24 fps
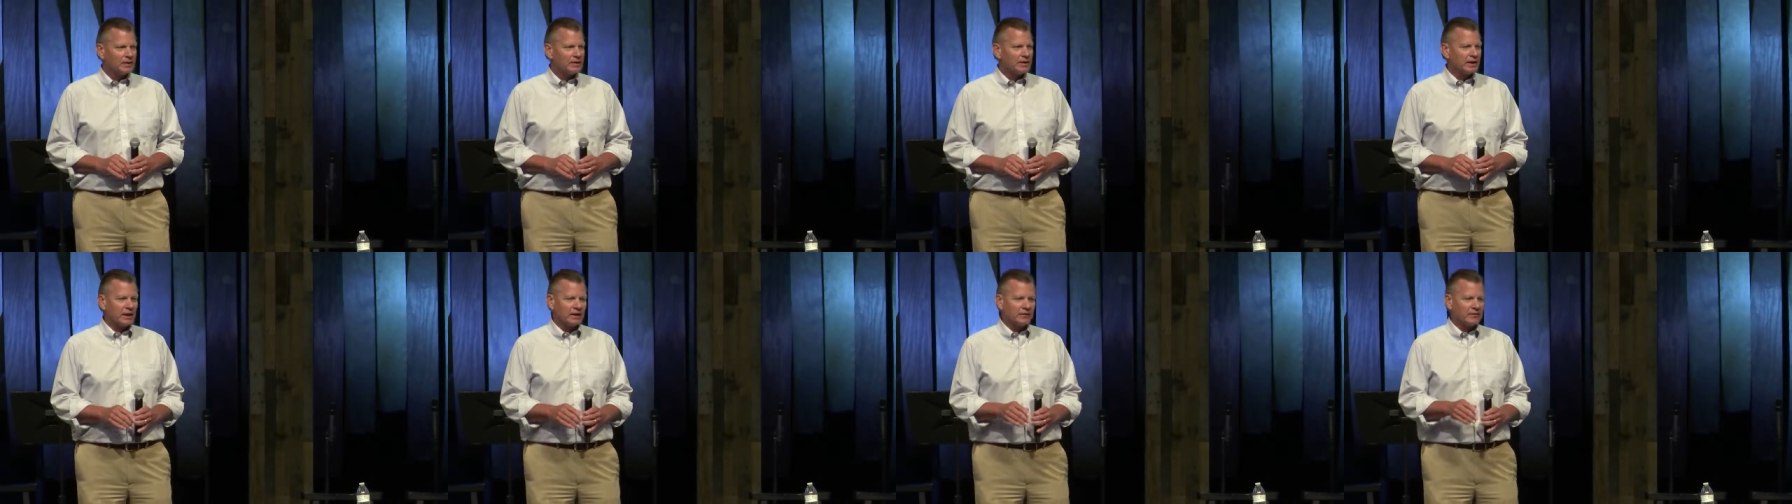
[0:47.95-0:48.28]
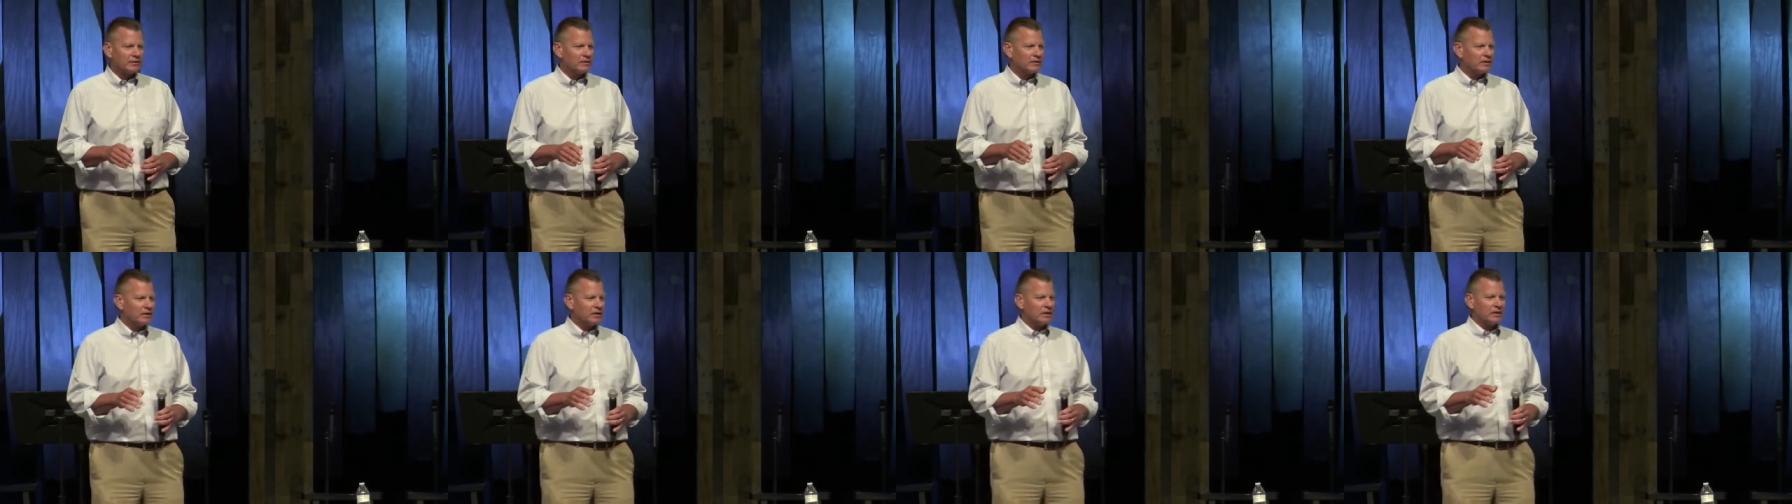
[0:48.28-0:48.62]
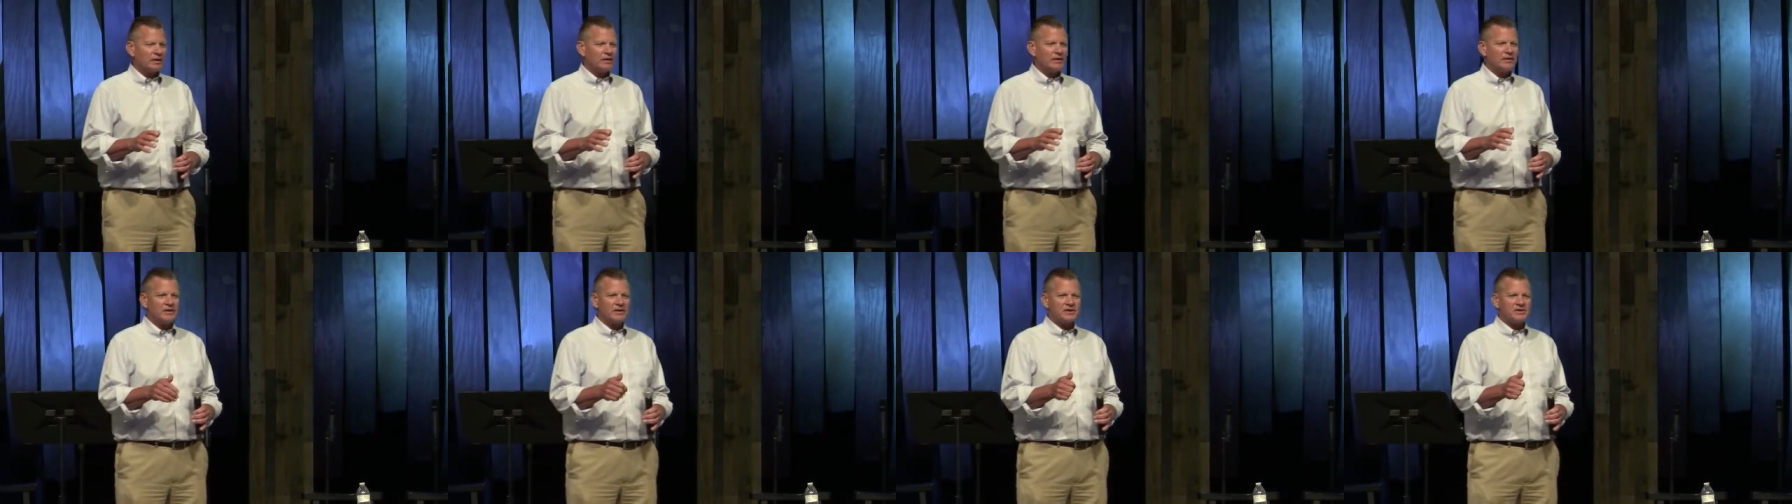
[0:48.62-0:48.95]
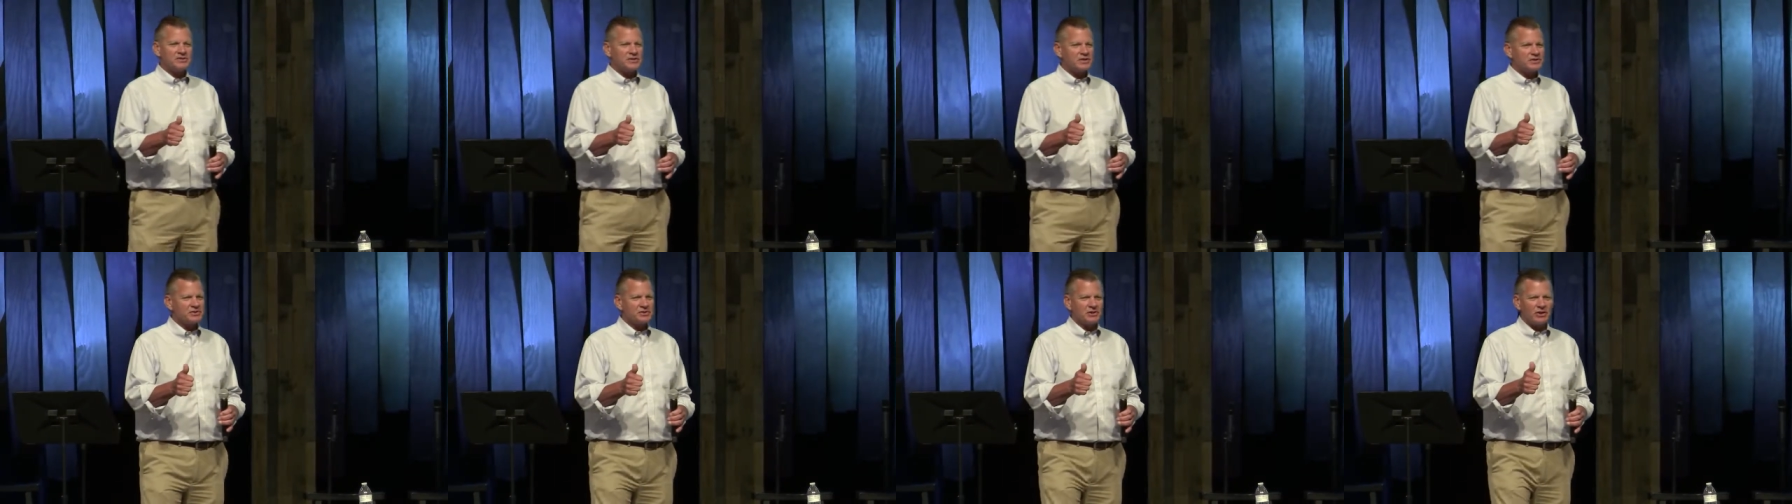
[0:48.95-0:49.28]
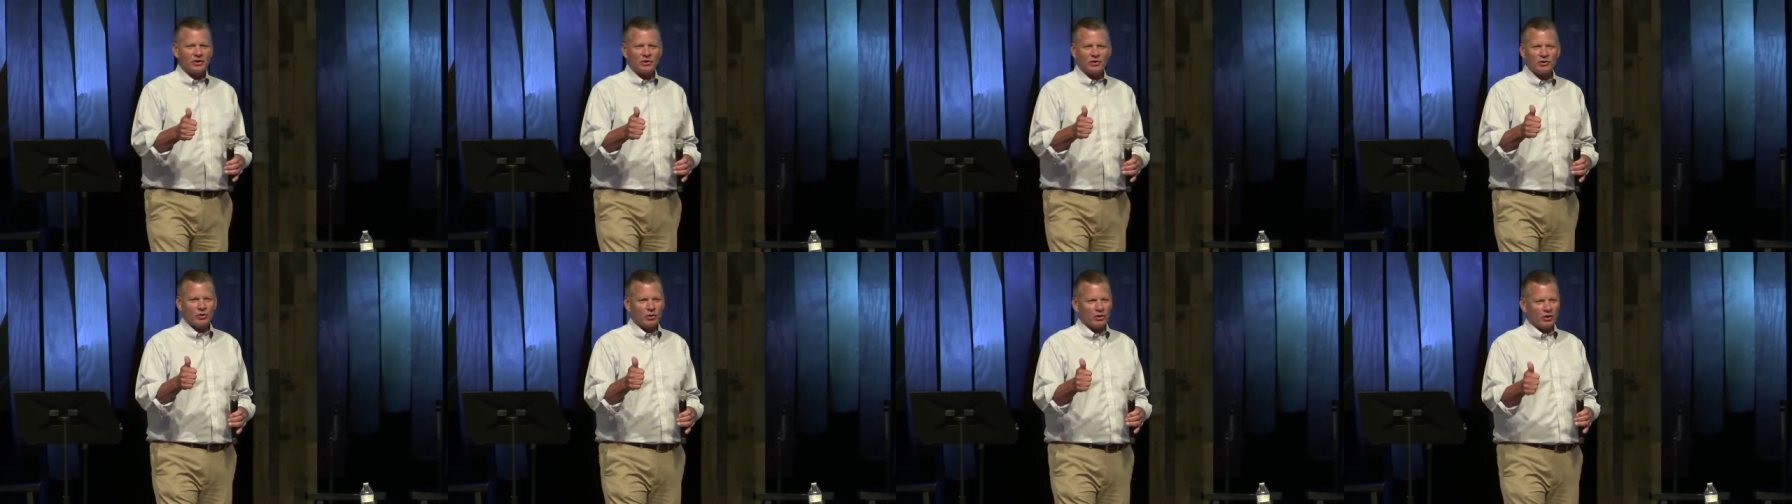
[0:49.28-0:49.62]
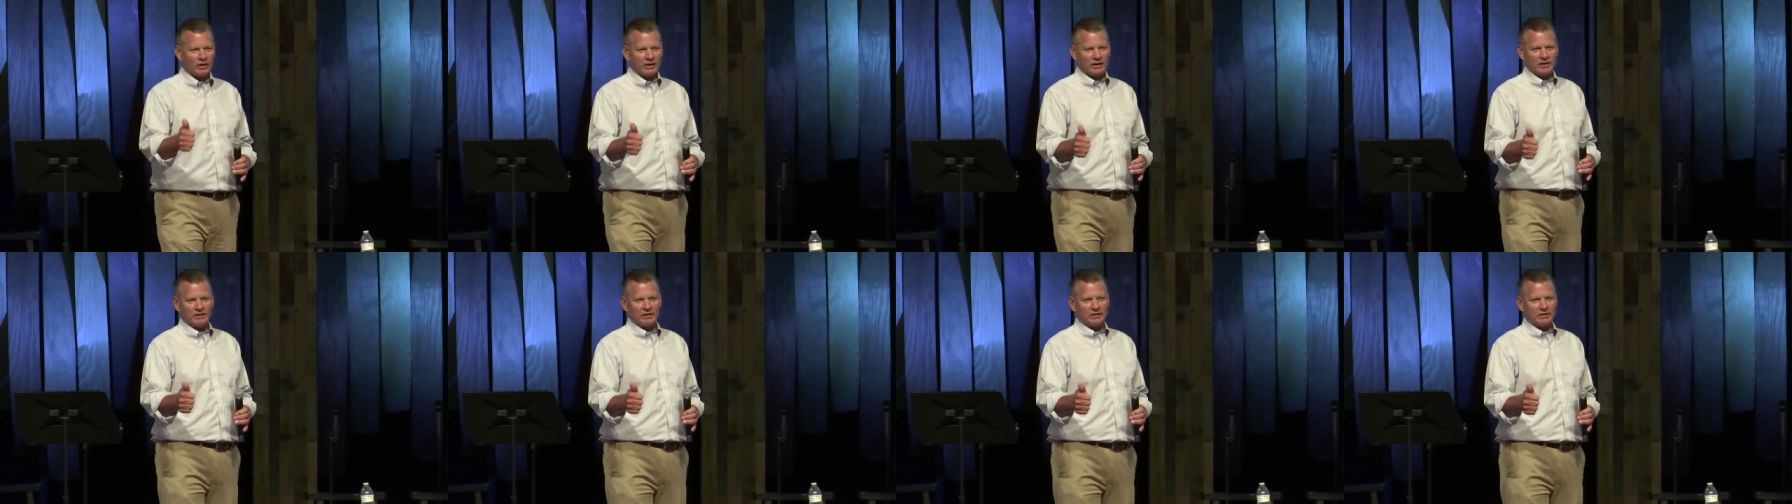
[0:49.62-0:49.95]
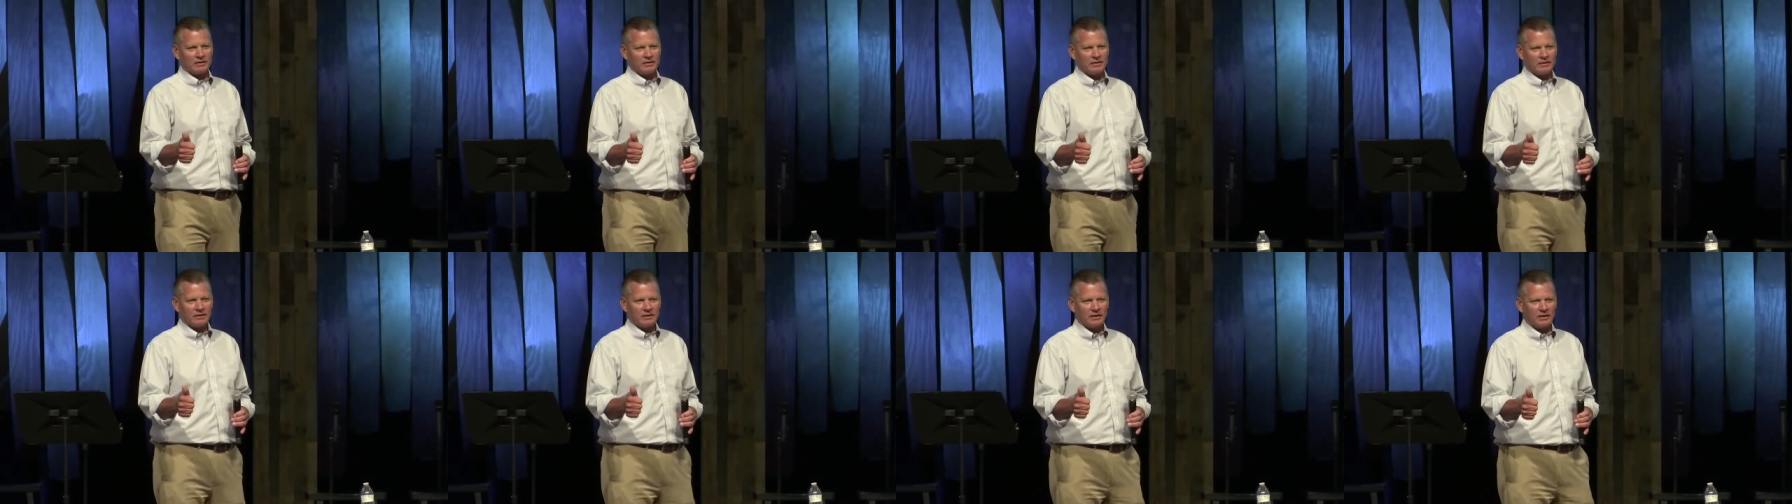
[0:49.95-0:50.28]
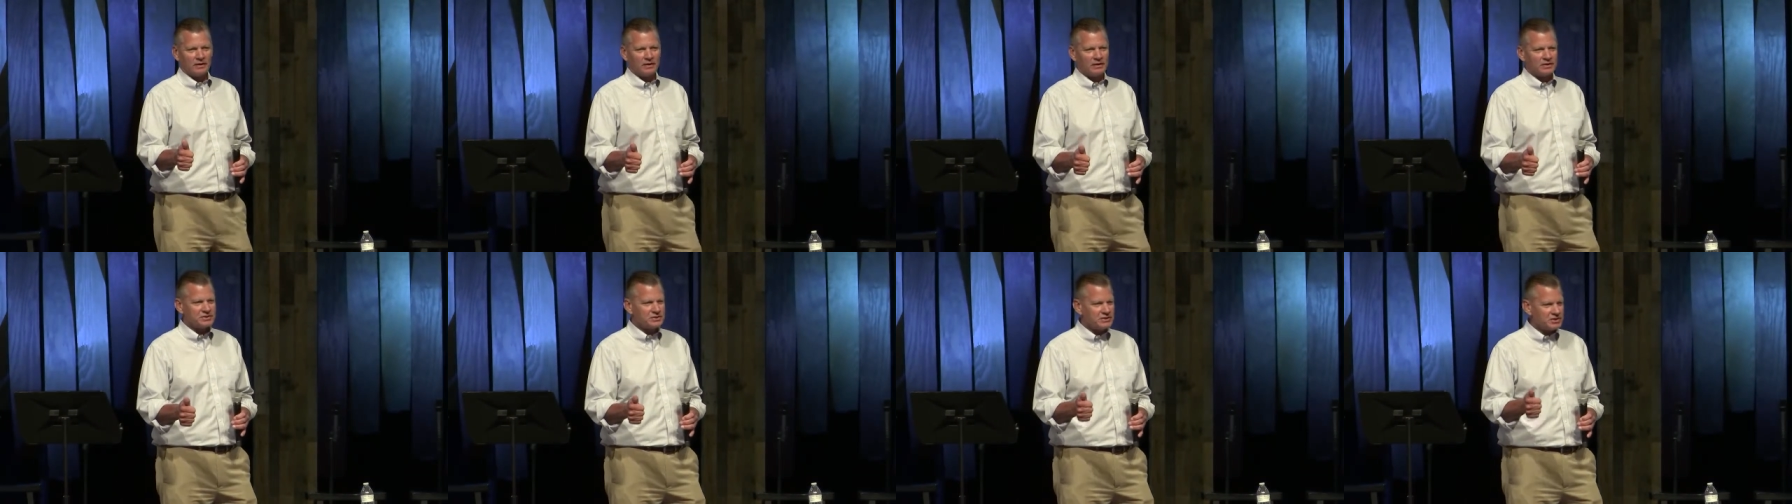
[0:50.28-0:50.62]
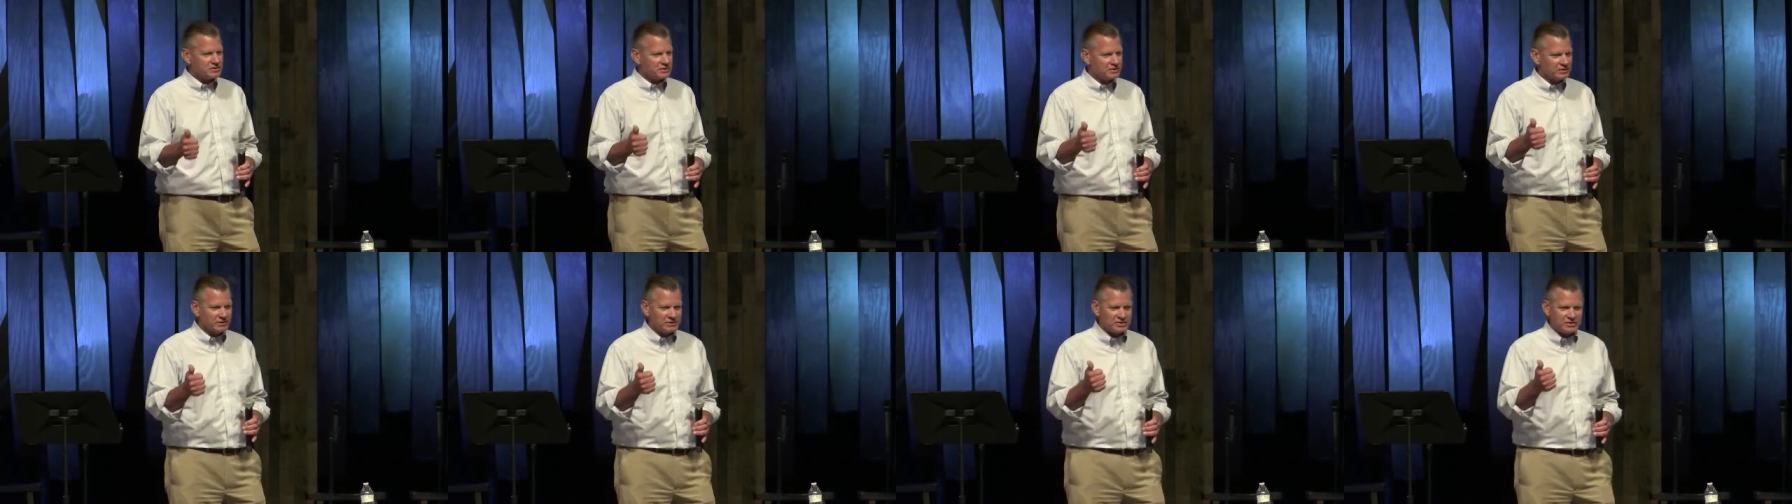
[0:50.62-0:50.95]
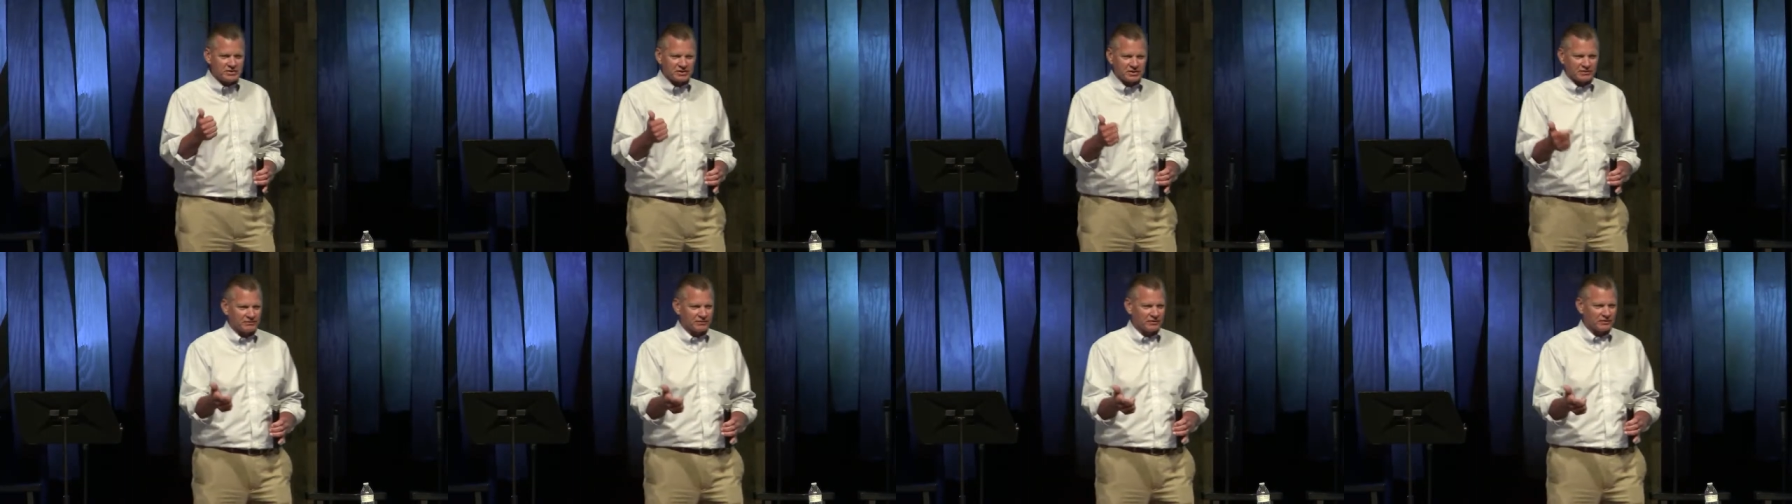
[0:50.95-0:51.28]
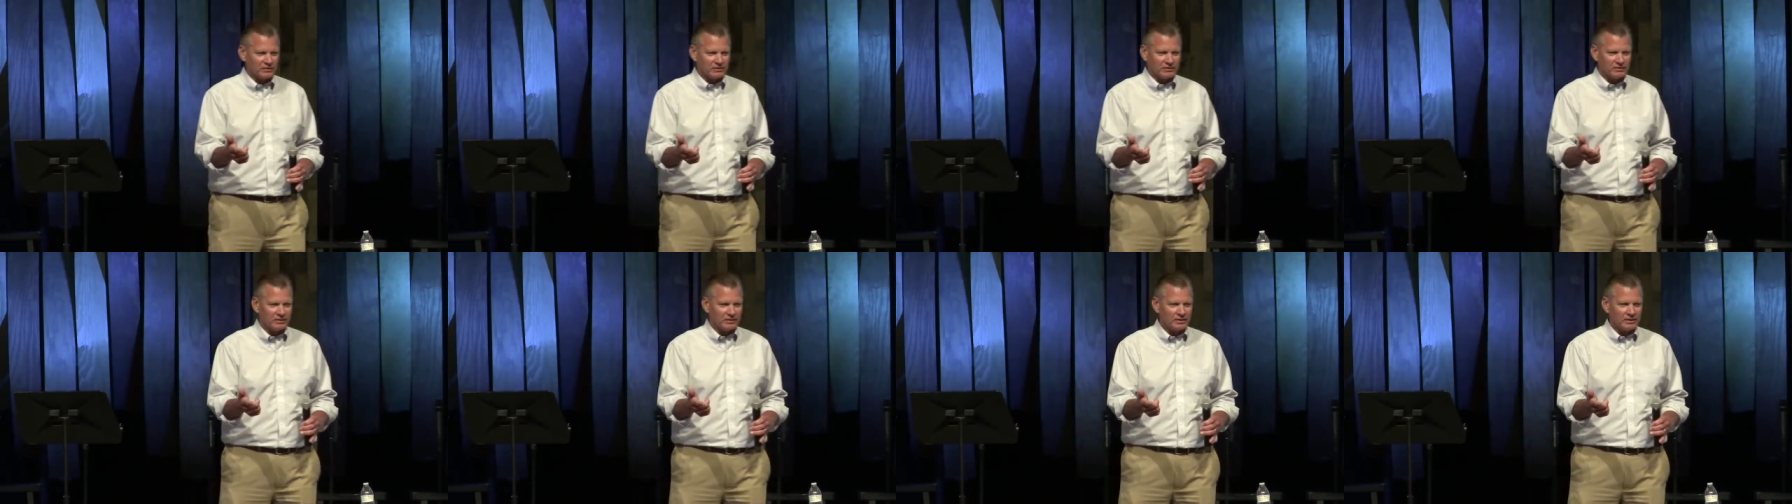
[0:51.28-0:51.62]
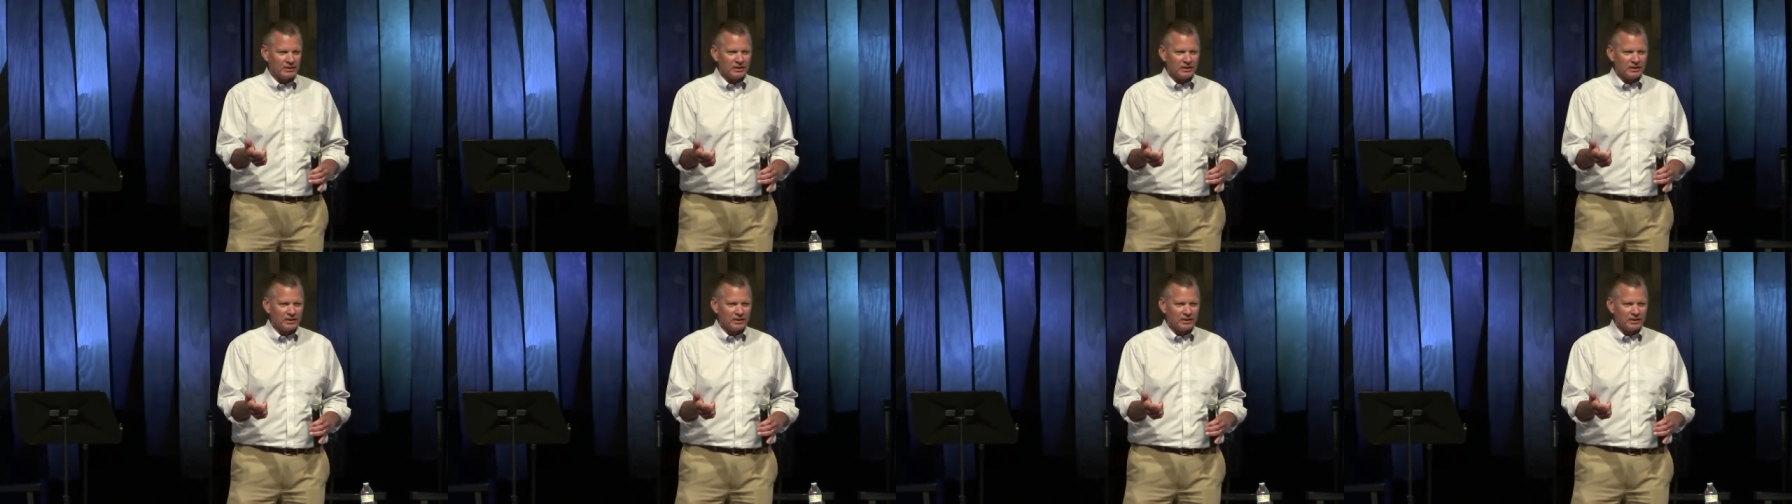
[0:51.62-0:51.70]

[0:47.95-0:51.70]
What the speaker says: Now, this isn't an audit. This isn't civil.